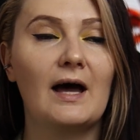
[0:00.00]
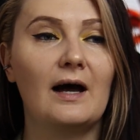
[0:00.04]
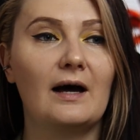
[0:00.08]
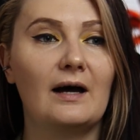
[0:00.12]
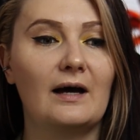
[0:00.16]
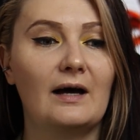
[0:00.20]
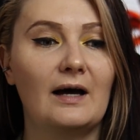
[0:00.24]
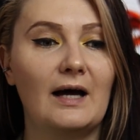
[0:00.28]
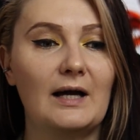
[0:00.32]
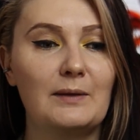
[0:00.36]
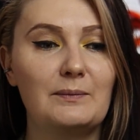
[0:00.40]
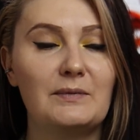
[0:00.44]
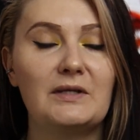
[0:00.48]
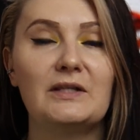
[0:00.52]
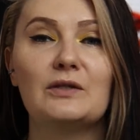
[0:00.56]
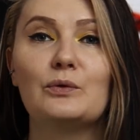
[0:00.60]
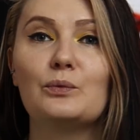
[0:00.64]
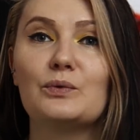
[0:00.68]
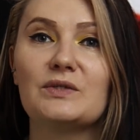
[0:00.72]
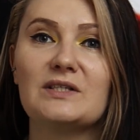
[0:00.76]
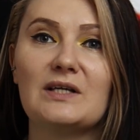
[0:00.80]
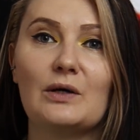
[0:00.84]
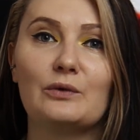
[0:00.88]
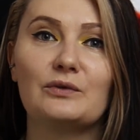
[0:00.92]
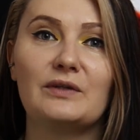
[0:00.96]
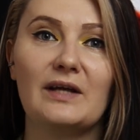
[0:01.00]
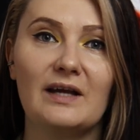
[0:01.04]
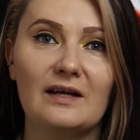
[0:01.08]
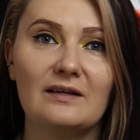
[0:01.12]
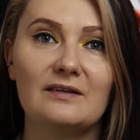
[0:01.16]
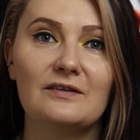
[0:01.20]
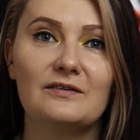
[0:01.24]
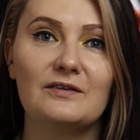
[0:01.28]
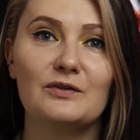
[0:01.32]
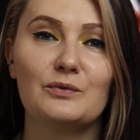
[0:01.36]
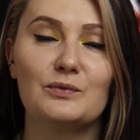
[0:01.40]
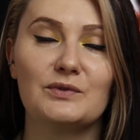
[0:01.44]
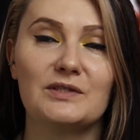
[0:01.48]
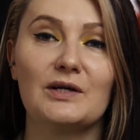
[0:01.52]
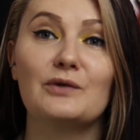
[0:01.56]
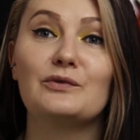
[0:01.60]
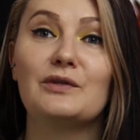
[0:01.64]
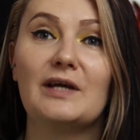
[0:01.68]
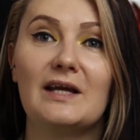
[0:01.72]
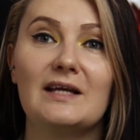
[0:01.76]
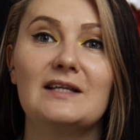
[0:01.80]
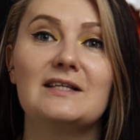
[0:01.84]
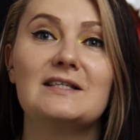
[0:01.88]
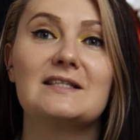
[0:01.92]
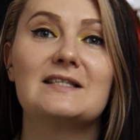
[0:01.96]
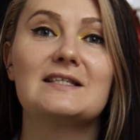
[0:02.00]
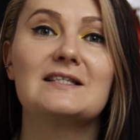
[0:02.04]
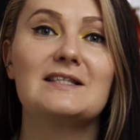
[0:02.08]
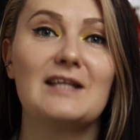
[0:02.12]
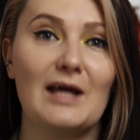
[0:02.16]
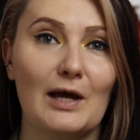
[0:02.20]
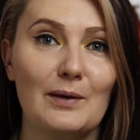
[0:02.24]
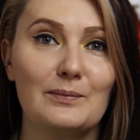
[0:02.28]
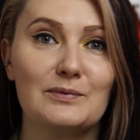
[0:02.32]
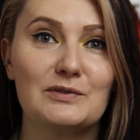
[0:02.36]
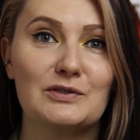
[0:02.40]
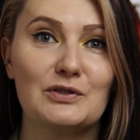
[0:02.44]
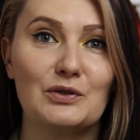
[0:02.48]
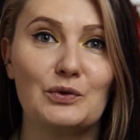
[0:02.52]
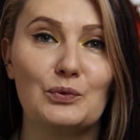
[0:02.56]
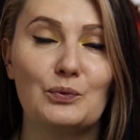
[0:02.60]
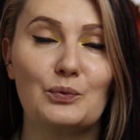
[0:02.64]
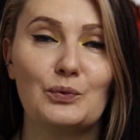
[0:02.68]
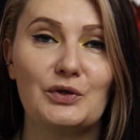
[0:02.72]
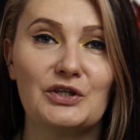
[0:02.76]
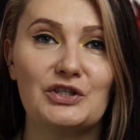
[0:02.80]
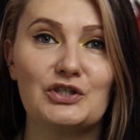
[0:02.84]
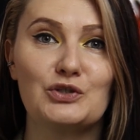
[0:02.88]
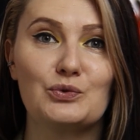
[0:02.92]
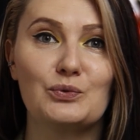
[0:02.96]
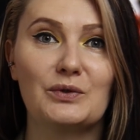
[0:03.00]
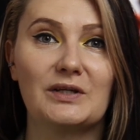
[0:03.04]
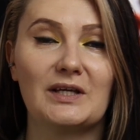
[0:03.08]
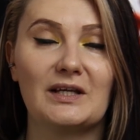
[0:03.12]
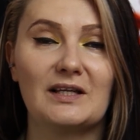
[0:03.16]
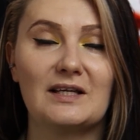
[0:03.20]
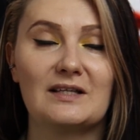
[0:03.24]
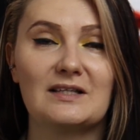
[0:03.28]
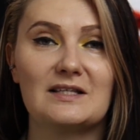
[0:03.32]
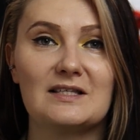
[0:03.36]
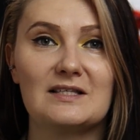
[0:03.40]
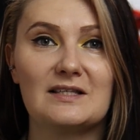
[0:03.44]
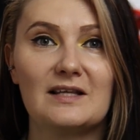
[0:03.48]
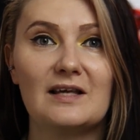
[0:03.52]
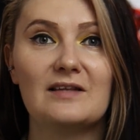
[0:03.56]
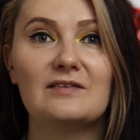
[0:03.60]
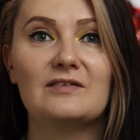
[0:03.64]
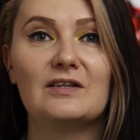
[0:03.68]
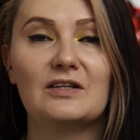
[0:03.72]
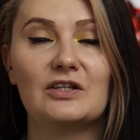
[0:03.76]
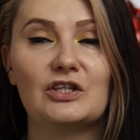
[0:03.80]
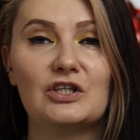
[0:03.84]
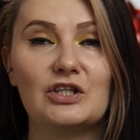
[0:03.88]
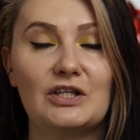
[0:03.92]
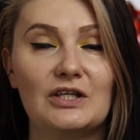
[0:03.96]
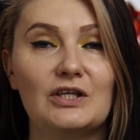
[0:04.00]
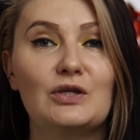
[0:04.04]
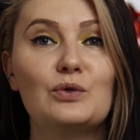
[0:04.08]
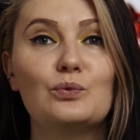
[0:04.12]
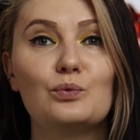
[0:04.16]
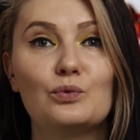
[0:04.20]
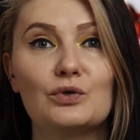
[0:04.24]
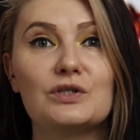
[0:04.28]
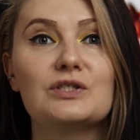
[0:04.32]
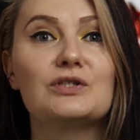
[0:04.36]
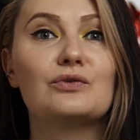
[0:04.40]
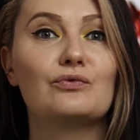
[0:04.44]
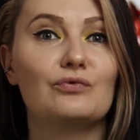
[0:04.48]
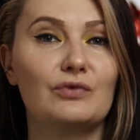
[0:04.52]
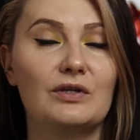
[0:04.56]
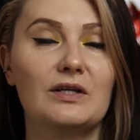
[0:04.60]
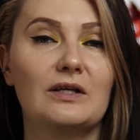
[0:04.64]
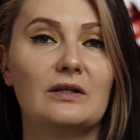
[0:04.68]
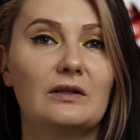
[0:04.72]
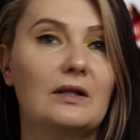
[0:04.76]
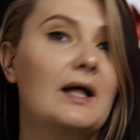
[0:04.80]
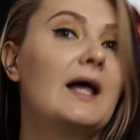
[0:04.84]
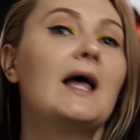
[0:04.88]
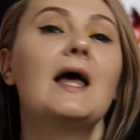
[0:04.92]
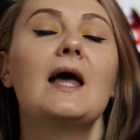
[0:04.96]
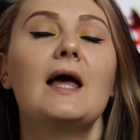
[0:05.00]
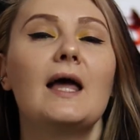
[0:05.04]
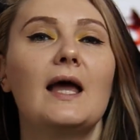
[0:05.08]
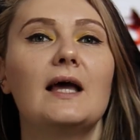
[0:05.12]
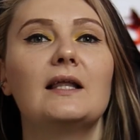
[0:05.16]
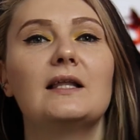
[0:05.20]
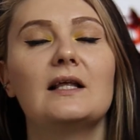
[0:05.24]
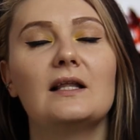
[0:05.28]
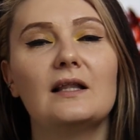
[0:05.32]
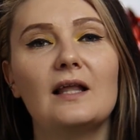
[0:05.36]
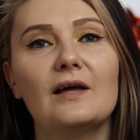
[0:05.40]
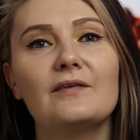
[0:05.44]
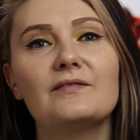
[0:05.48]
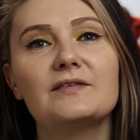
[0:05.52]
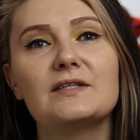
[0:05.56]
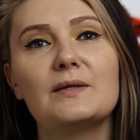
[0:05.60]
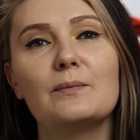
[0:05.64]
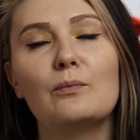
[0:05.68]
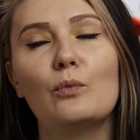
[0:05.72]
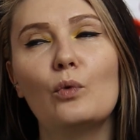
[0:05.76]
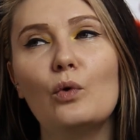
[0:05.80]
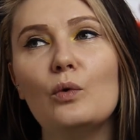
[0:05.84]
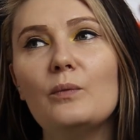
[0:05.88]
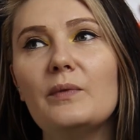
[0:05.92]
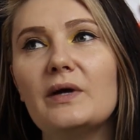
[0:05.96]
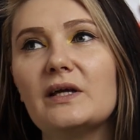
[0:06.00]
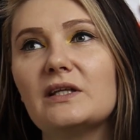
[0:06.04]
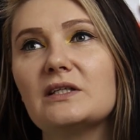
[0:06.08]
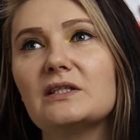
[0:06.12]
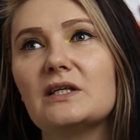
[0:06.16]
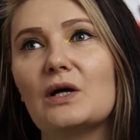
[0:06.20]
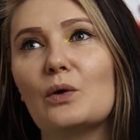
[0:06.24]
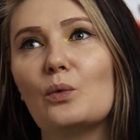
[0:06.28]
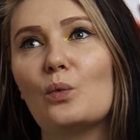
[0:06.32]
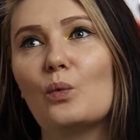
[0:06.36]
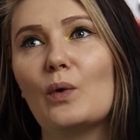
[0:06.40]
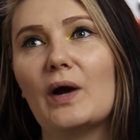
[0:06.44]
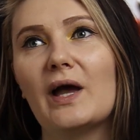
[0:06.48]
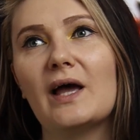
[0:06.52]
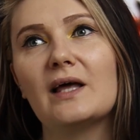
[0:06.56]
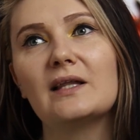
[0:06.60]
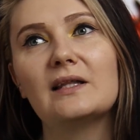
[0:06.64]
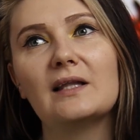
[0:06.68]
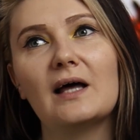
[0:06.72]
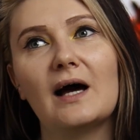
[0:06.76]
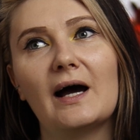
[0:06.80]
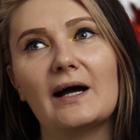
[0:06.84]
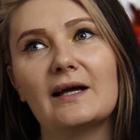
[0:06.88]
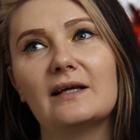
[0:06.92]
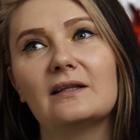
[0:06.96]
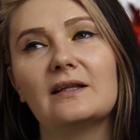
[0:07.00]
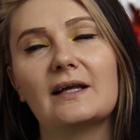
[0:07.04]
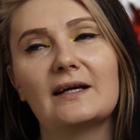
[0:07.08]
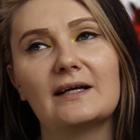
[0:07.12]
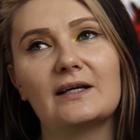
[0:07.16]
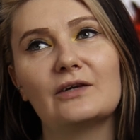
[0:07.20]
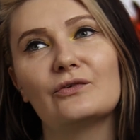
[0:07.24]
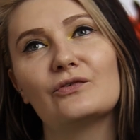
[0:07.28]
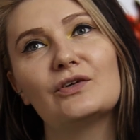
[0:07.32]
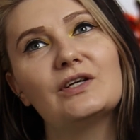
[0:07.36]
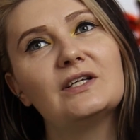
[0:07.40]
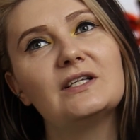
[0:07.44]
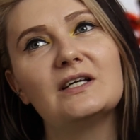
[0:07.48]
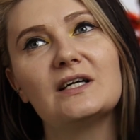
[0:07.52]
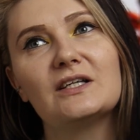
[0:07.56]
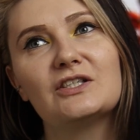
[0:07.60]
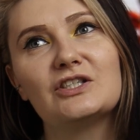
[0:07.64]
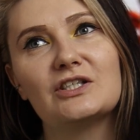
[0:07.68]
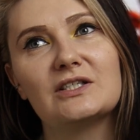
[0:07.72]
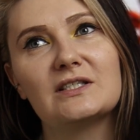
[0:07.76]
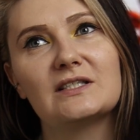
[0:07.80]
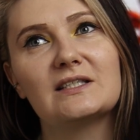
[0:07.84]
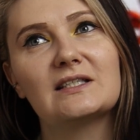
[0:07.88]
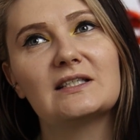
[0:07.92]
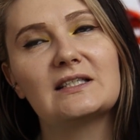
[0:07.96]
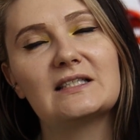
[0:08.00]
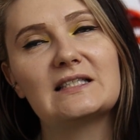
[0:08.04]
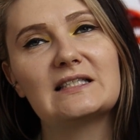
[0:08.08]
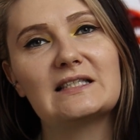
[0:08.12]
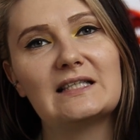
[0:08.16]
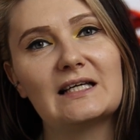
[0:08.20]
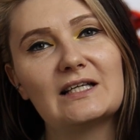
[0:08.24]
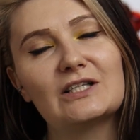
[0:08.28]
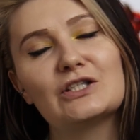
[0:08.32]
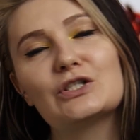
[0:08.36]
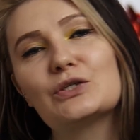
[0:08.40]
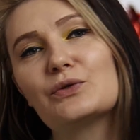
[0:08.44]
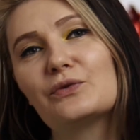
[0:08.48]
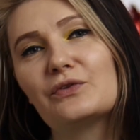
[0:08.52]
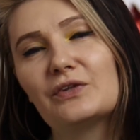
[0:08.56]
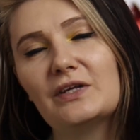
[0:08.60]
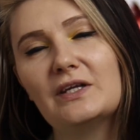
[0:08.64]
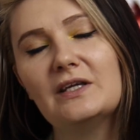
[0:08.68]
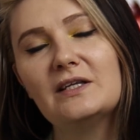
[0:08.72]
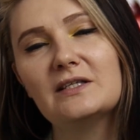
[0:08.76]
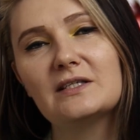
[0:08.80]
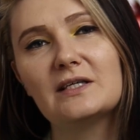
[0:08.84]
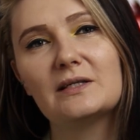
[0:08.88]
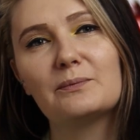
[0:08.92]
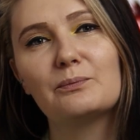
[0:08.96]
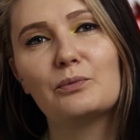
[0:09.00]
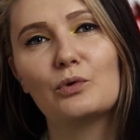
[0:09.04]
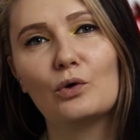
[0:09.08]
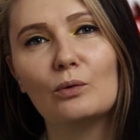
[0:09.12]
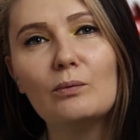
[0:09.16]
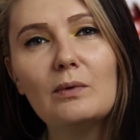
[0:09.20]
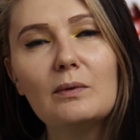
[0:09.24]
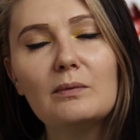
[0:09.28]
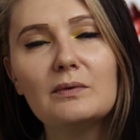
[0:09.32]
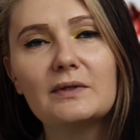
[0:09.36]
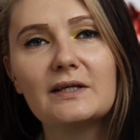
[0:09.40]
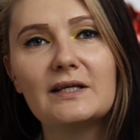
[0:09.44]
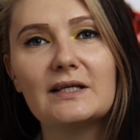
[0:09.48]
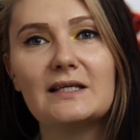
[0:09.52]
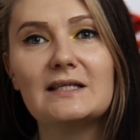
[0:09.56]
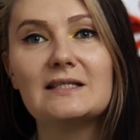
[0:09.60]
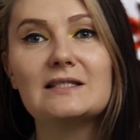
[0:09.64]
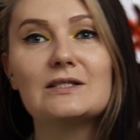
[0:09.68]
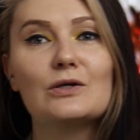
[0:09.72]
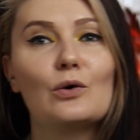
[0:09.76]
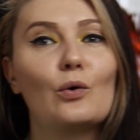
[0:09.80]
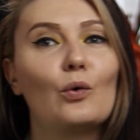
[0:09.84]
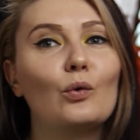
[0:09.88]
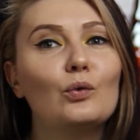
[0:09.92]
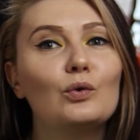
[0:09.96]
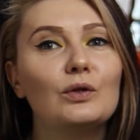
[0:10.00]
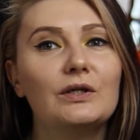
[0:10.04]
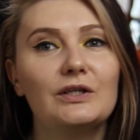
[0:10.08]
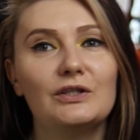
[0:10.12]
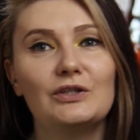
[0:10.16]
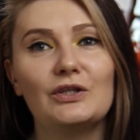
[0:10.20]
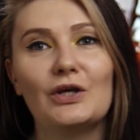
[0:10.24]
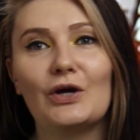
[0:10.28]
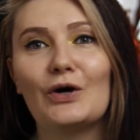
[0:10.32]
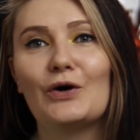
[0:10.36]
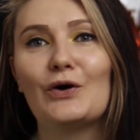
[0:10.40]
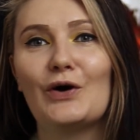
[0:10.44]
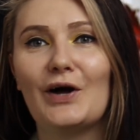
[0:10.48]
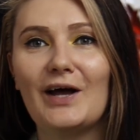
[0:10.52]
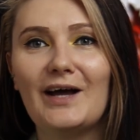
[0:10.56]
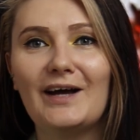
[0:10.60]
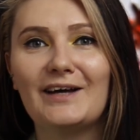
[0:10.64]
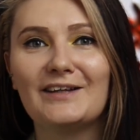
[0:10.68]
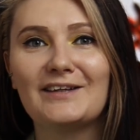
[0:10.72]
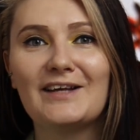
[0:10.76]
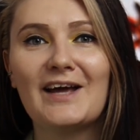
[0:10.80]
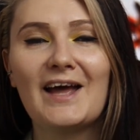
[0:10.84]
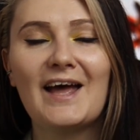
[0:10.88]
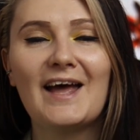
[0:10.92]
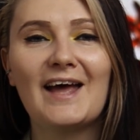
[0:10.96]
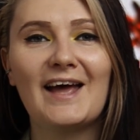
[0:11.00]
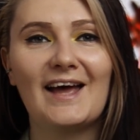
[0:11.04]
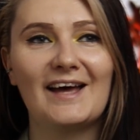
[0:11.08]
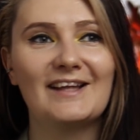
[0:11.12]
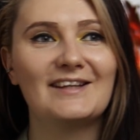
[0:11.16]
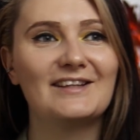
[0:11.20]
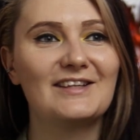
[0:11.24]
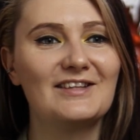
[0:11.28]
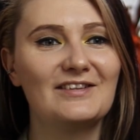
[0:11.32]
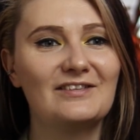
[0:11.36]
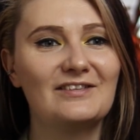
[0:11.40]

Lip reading: I mean without anything, without any steps, which we can understand that he was real. And I love the moment when I, like a reader, just start to think that probably it's all in her head, and